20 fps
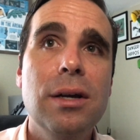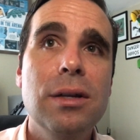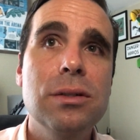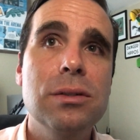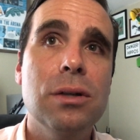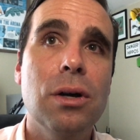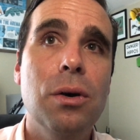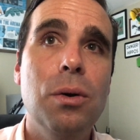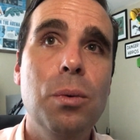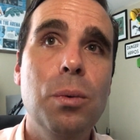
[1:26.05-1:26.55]

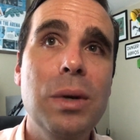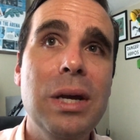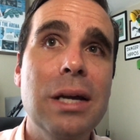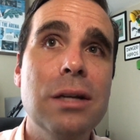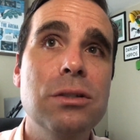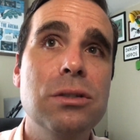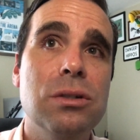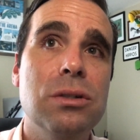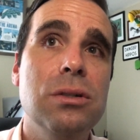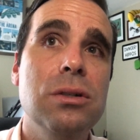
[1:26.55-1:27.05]
So we
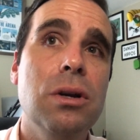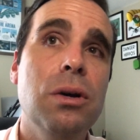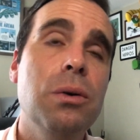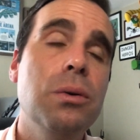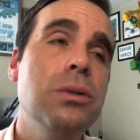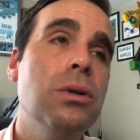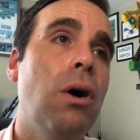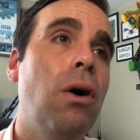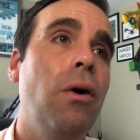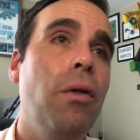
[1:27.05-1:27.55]
answered
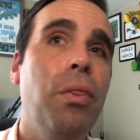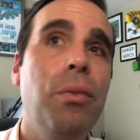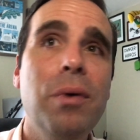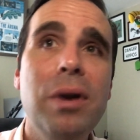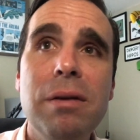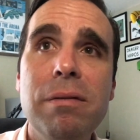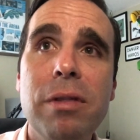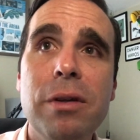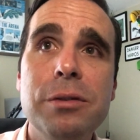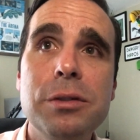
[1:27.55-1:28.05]
no to all
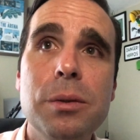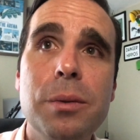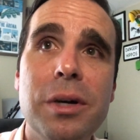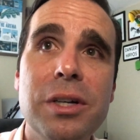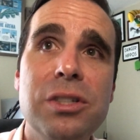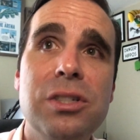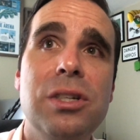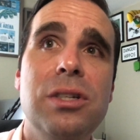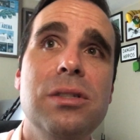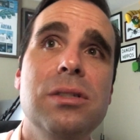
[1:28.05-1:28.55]
3 of those
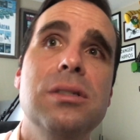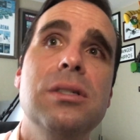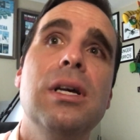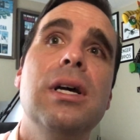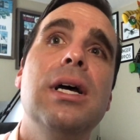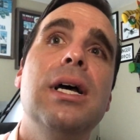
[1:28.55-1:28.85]
questions.